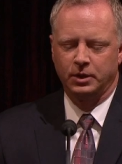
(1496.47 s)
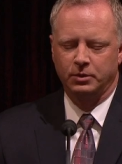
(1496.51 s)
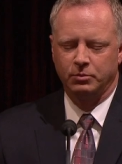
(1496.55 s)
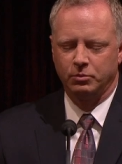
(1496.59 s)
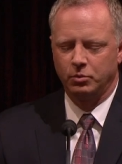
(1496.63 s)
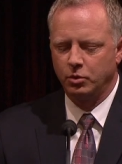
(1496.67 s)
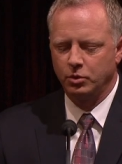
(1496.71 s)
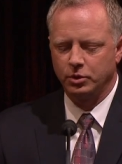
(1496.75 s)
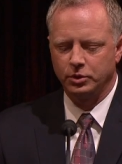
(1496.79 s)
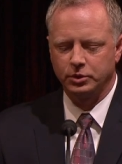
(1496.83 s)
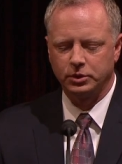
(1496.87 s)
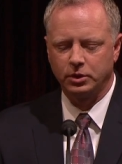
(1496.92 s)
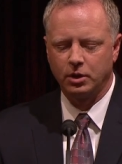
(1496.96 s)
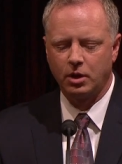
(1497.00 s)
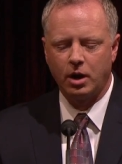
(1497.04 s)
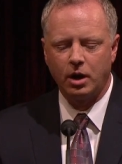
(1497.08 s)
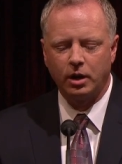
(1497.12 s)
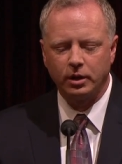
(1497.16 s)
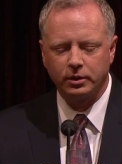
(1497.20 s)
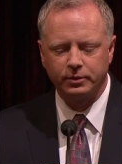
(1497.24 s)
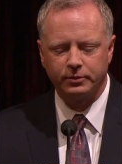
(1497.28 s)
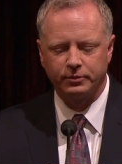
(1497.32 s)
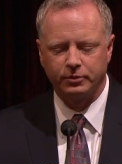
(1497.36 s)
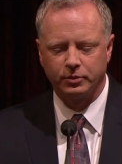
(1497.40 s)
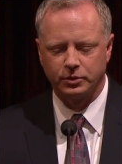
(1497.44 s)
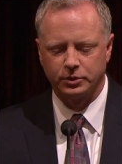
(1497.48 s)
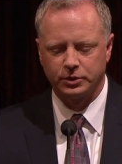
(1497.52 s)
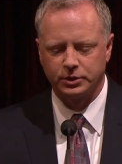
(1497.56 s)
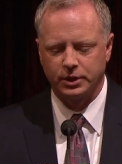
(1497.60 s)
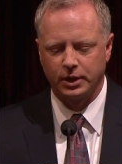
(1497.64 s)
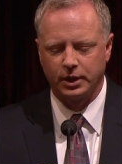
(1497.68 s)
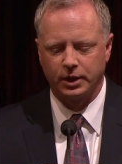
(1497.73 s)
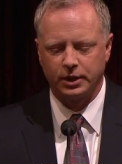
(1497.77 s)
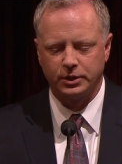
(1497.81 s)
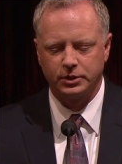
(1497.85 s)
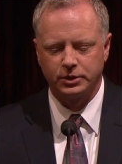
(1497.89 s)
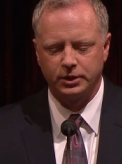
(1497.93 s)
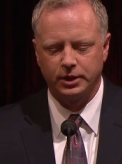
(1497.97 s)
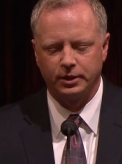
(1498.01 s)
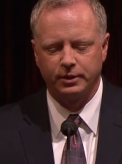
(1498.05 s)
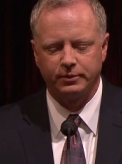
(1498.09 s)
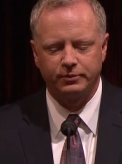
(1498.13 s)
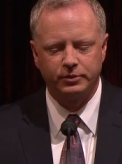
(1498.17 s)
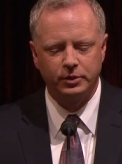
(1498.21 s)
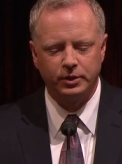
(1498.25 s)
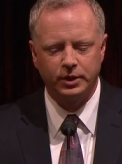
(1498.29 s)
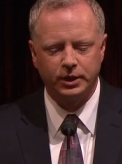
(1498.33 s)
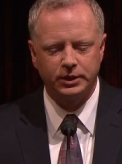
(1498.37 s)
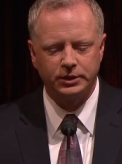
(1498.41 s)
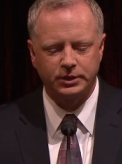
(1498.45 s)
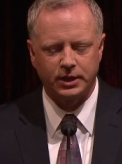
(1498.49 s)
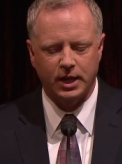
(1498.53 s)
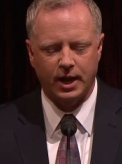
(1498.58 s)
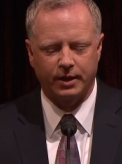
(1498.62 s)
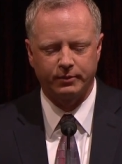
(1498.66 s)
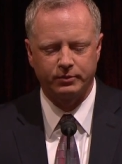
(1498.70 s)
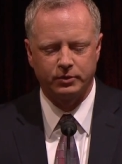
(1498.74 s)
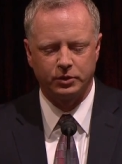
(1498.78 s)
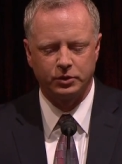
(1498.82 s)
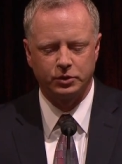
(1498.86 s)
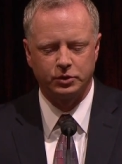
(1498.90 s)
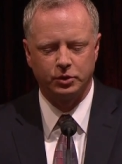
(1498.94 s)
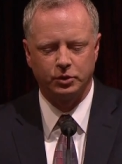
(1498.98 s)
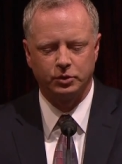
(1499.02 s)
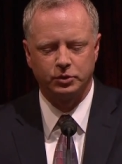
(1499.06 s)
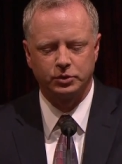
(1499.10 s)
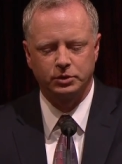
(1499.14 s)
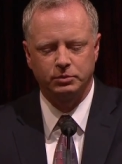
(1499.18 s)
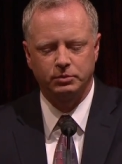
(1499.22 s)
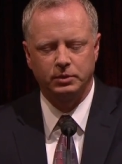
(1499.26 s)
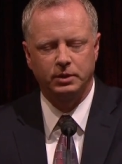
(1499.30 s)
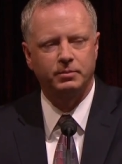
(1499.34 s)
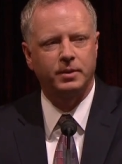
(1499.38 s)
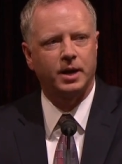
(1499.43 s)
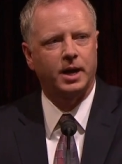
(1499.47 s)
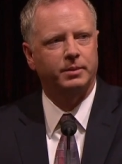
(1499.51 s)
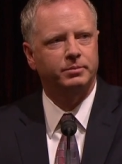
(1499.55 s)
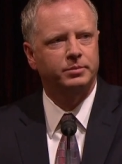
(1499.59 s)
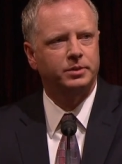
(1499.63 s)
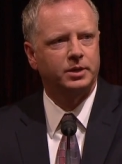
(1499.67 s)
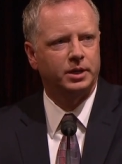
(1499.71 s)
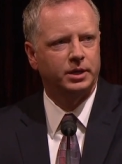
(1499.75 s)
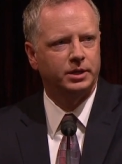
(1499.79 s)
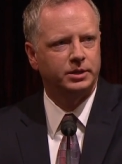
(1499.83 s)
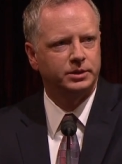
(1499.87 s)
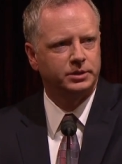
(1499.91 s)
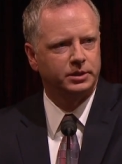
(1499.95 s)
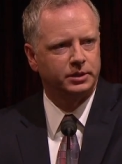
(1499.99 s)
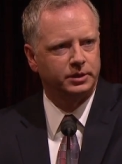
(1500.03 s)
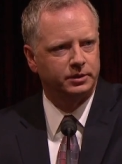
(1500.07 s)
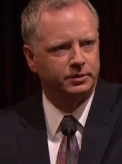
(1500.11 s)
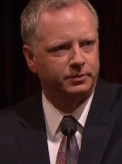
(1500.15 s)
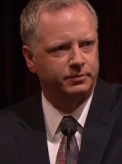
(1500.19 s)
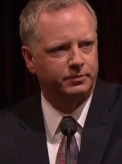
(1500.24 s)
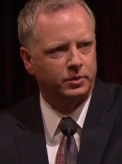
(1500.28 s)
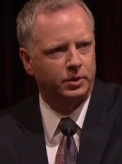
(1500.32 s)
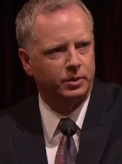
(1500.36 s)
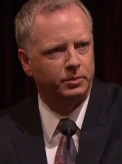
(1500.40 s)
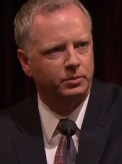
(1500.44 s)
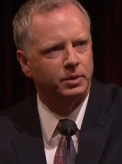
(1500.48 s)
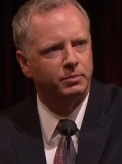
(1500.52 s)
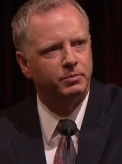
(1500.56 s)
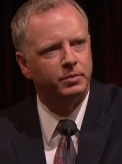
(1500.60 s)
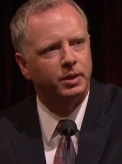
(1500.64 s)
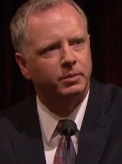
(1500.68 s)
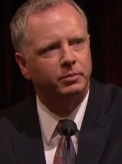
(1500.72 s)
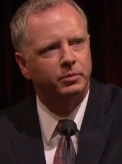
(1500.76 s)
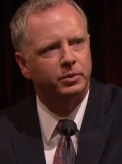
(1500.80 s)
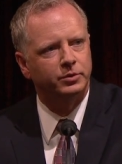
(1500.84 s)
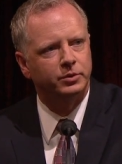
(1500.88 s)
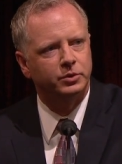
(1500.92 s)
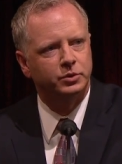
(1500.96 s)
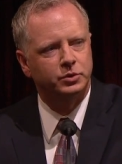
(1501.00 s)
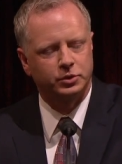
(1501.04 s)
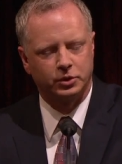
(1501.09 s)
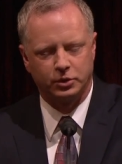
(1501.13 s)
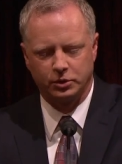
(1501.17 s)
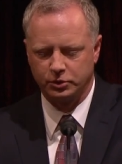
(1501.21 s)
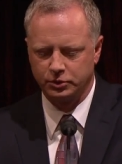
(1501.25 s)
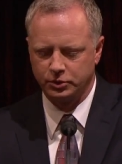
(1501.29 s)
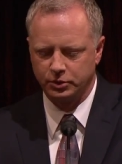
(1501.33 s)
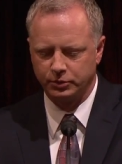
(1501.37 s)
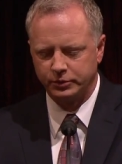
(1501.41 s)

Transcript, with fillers: Morris longed for such, and a few days after chose to be baptized and confirmed a member of the Church